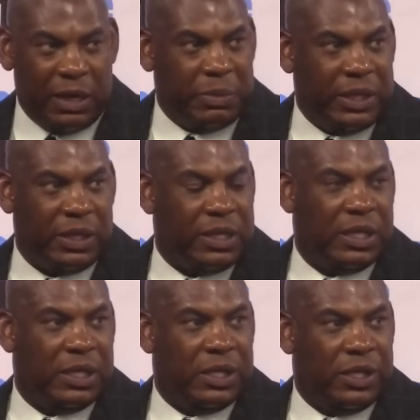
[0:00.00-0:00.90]
I mean, uh,
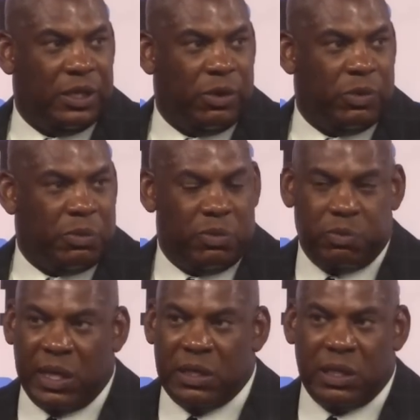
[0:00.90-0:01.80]
you know, we
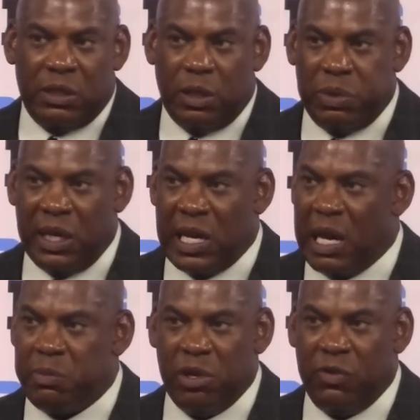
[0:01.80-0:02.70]
play you know play
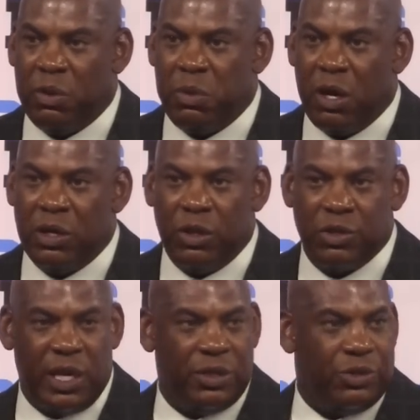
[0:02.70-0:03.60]
complimentary football and don't
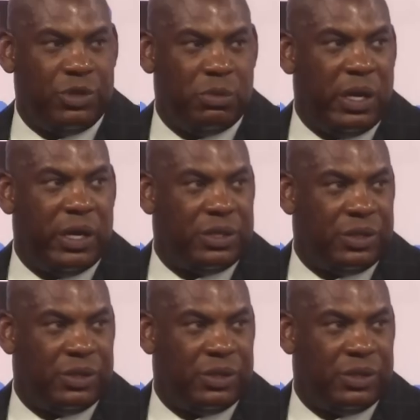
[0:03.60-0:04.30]
try to do too much.